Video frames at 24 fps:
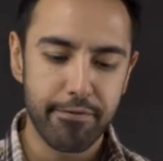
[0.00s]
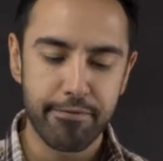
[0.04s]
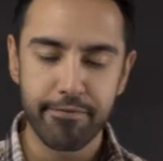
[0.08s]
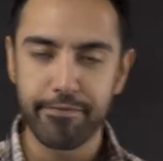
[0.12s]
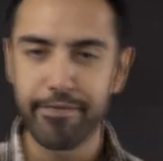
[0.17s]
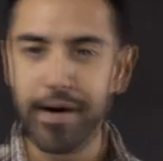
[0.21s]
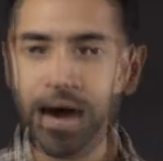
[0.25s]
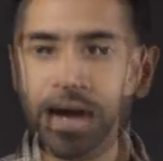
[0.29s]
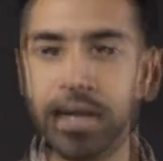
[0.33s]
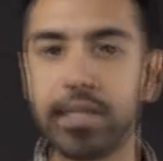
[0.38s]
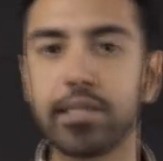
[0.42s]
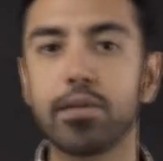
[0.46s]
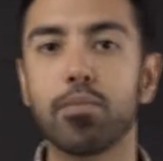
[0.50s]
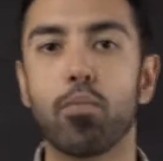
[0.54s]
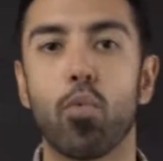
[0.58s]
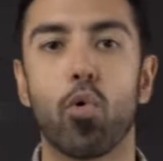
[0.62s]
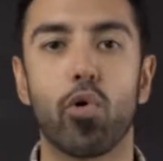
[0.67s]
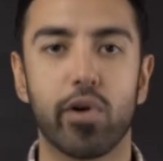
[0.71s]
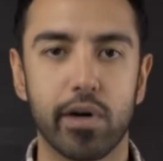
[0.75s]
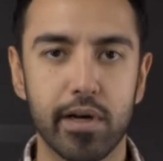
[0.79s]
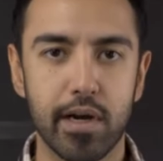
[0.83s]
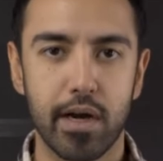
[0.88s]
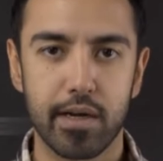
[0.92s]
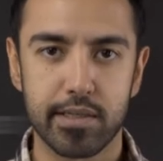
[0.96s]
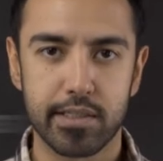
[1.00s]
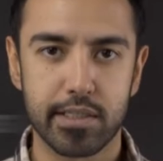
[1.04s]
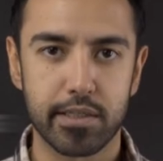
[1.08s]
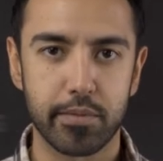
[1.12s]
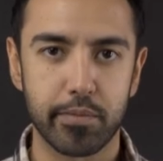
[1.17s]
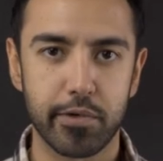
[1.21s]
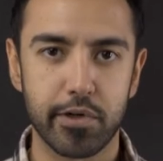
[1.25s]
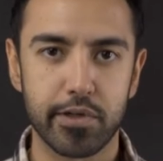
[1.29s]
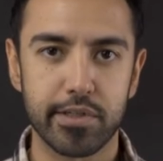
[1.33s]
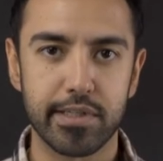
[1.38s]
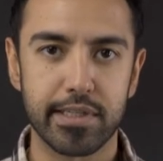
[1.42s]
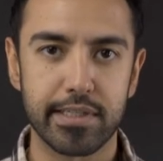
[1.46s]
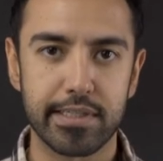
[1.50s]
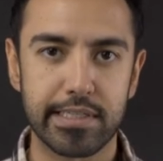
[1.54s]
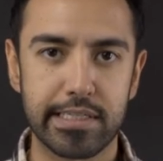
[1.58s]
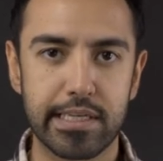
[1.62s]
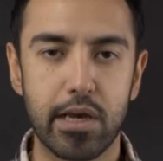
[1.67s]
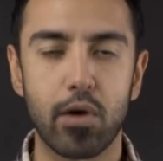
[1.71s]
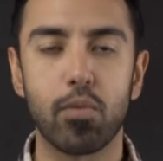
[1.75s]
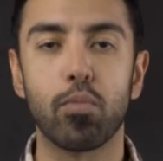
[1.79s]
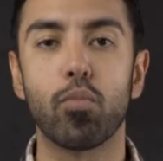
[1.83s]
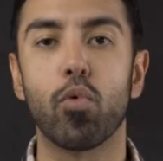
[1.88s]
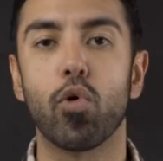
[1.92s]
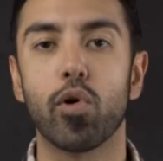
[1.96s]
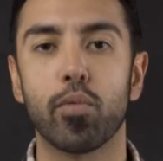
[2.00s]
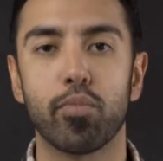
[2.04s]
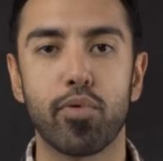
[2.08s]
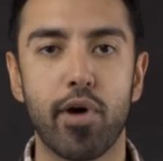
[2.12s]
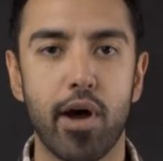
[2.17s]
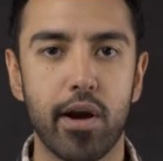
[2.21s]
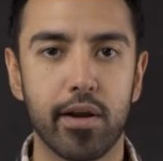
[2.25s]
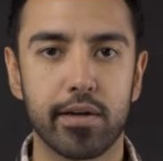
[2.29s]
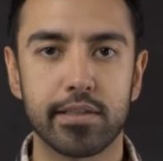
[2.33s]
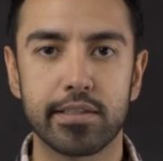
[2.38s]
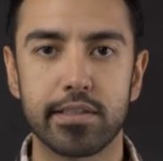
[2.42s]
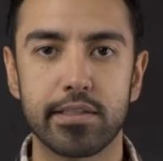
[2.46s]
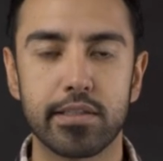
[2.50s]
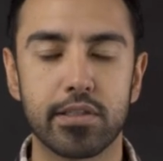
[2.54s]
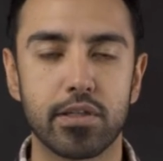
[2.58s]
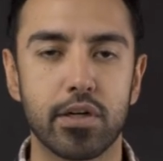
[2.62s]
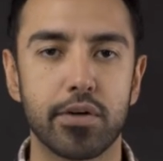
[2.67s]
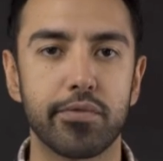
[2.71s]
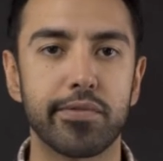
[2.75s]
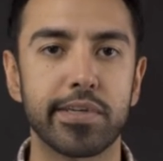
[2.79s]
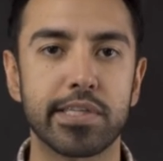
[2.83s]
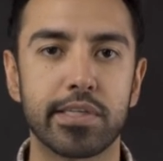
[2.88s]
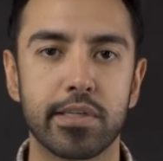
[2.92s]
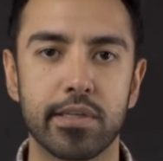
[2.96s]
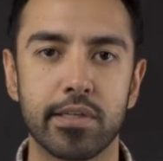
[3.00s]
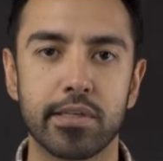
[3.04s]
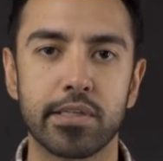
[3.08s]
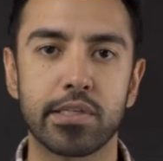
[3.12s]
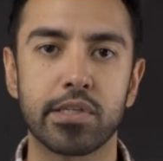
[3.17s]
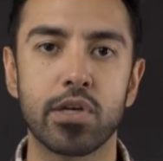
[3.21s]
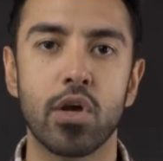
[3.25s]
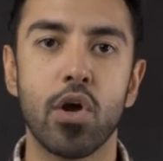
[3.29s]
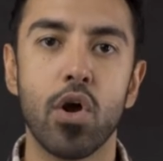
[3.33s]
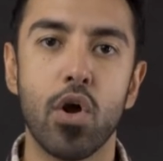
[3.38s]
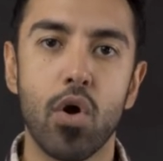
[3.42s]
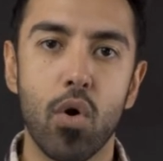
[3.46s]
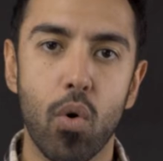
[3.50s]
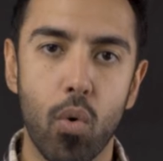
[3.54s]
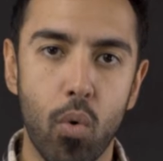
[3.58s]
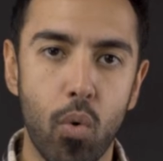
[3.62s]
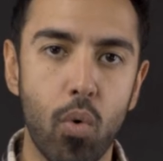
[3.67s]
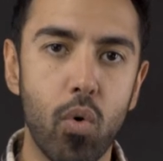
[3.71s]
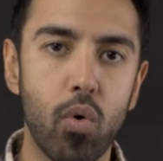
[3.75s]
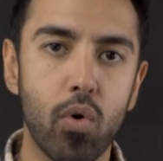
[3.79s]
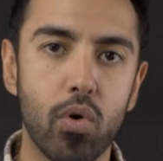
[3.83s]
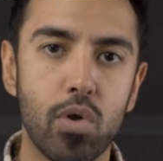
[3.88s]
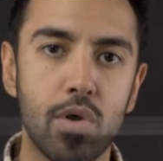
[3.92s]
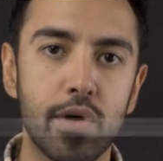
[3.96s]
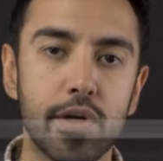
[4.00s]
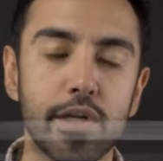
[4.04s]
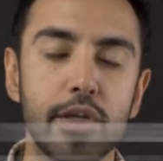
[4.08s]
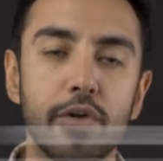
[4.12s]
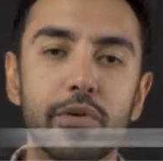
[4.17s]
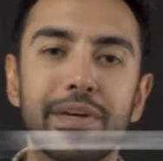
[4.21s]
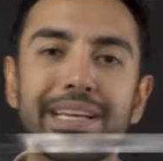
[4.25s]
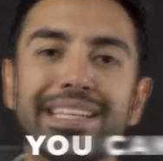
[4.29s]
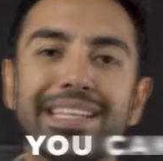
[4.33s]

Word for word: find more customers and sell more products and services, or you